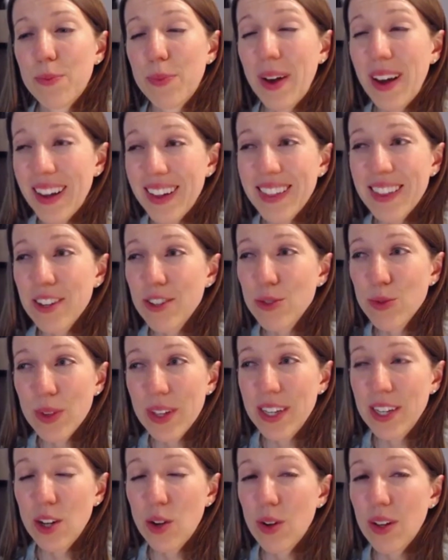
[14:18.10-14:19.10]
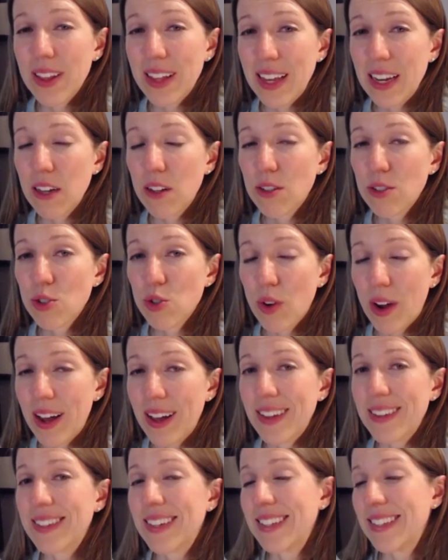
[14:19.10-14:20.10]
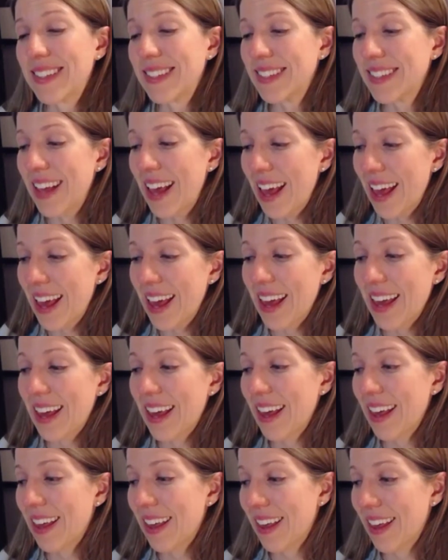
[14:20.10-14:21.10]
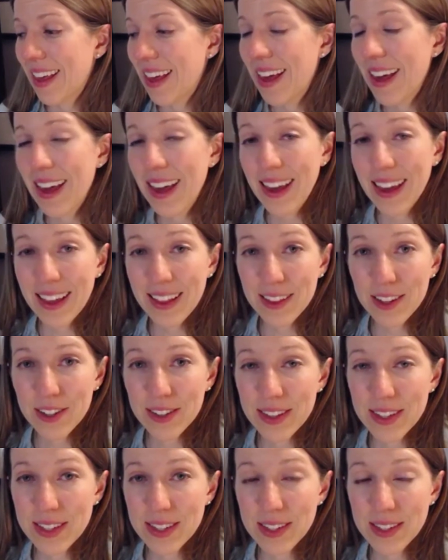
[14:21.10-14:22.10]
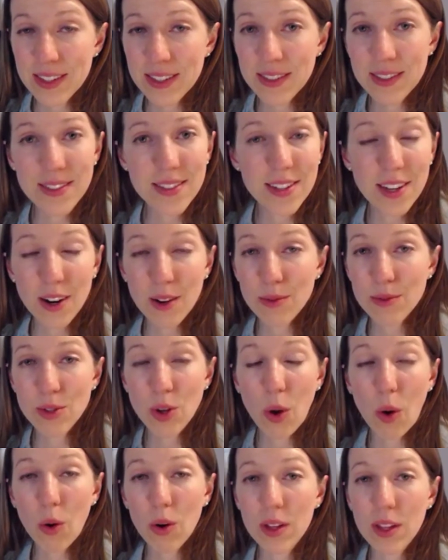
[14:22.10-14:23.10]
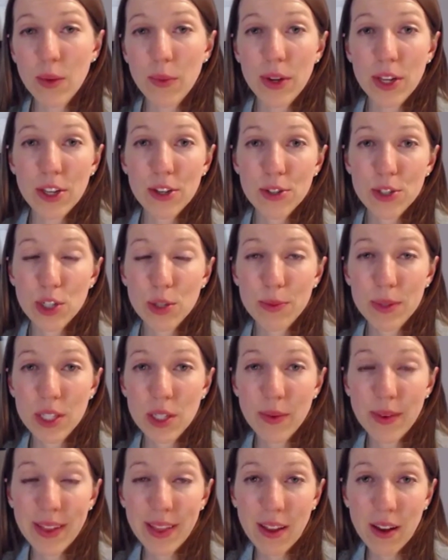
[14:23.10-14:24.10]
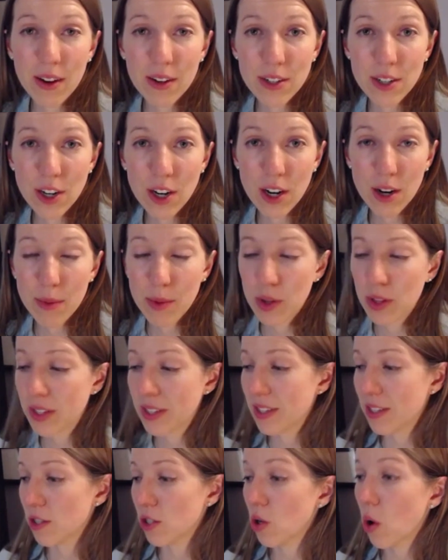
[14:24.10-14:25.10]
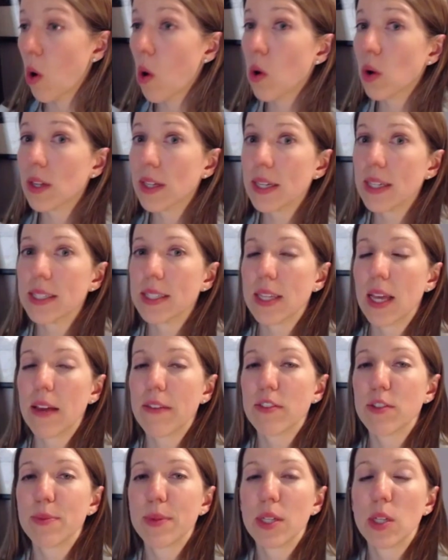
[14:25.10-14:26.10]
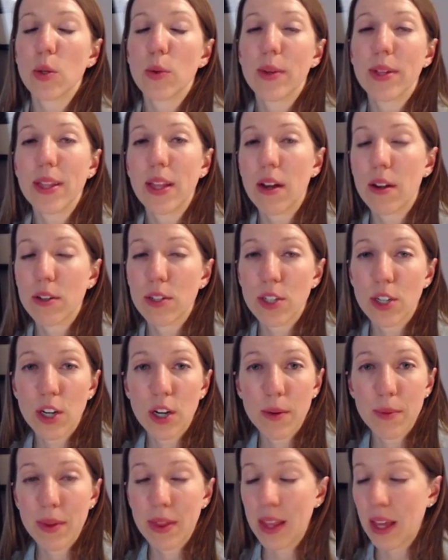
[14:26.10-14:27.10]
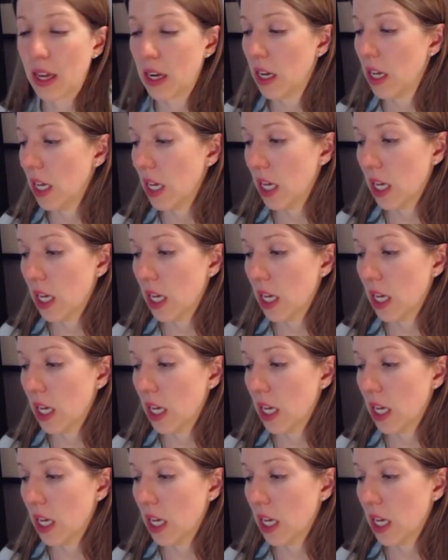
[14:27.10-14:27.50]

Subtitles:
But there's really no clinical trials that say, hey, look, this is, totally what you should be doing long term, or this is totally safe to be doing long term, and that,